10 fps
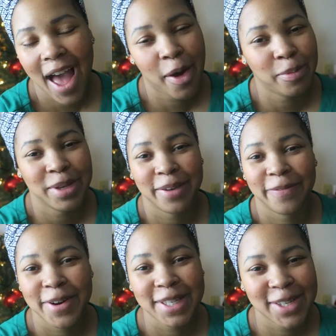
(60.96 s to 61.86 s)
i will be the
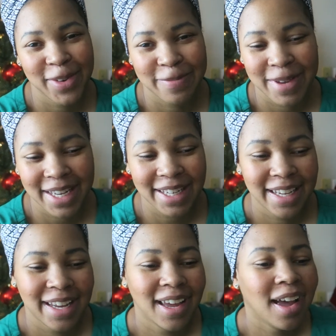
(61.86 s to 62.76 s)
first to admit it
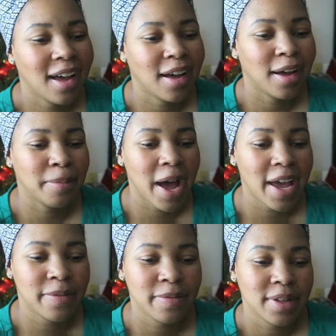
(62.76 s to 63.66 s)
um, i
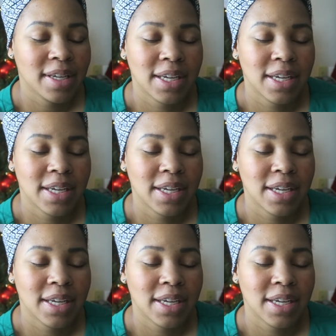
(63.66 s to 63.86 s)
have